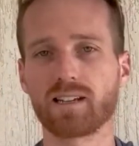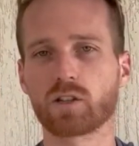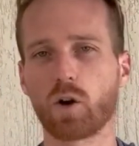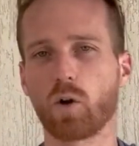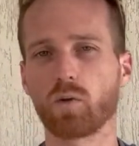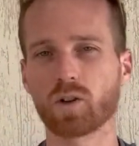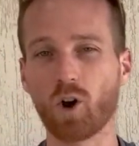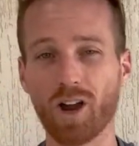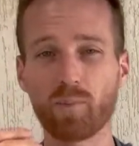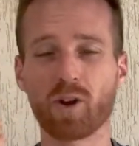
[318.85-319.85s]
And so
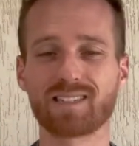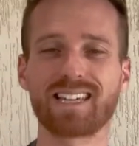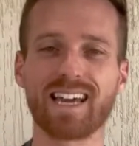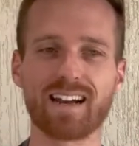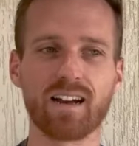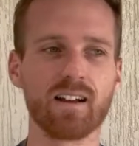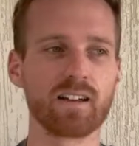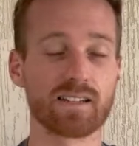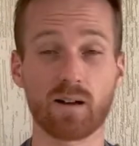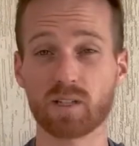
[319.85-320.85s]
going beyond data
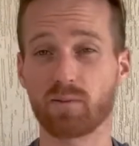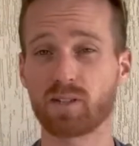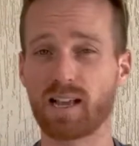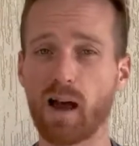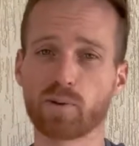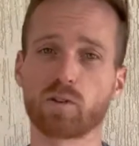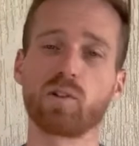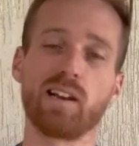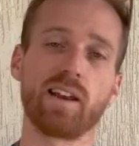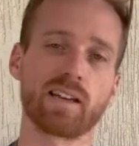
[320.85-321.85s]
sometimes is
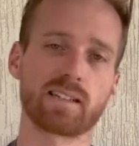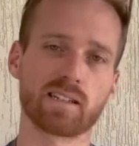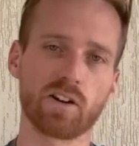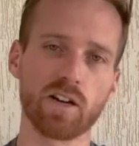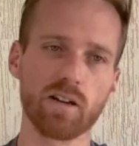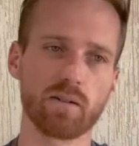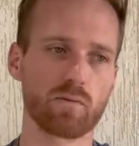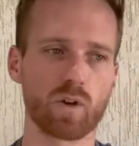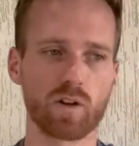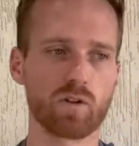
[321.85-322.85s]
absolutely necessary
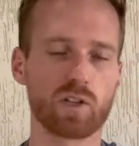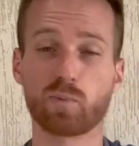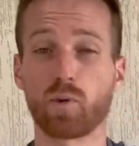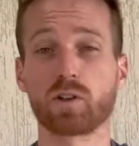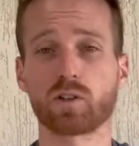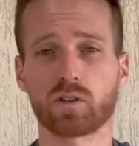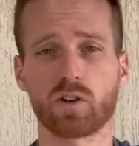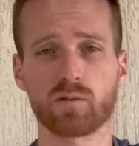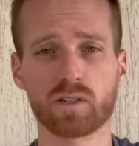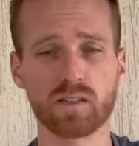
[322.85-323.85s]
when you're just put into those
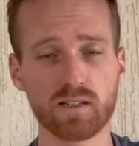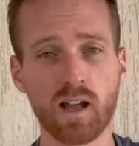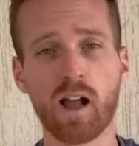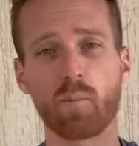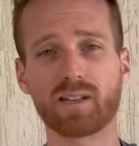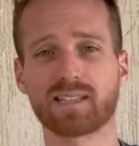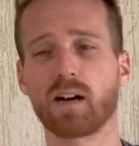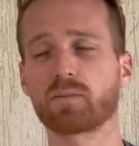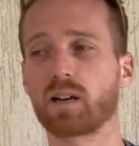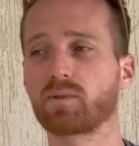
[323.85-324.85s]
circumstances, but
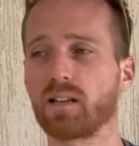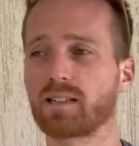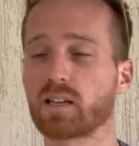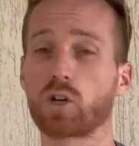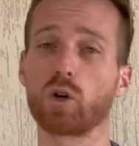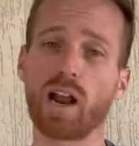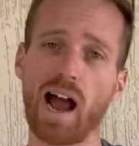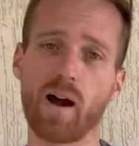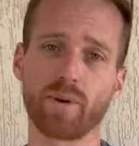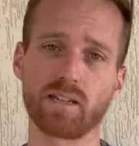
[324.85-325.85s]
sometimes it's a good
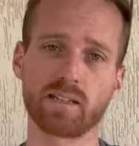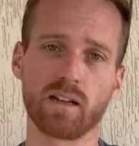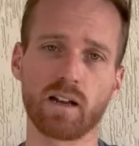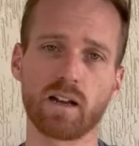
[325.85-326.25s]
habit